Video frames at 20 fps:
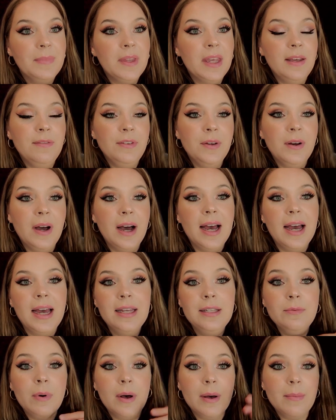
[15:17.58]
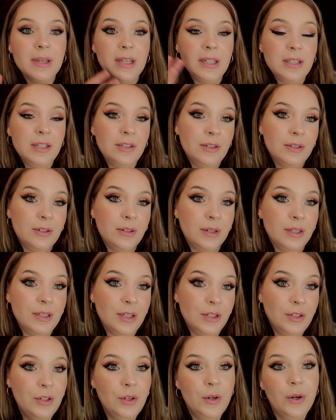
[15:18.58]
If you guys want me to do a
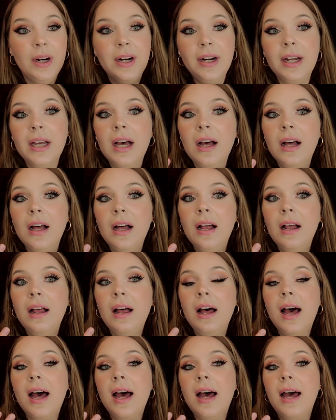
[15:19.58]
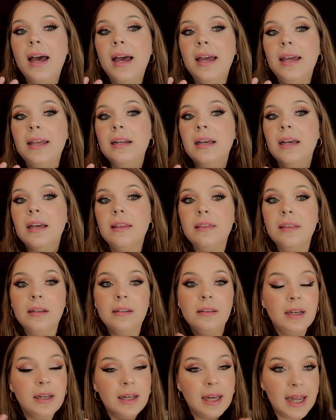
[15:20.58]
tutorial on the
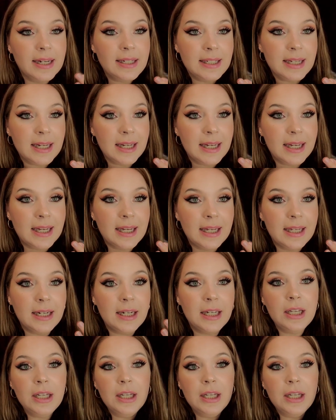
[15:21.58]
look I did,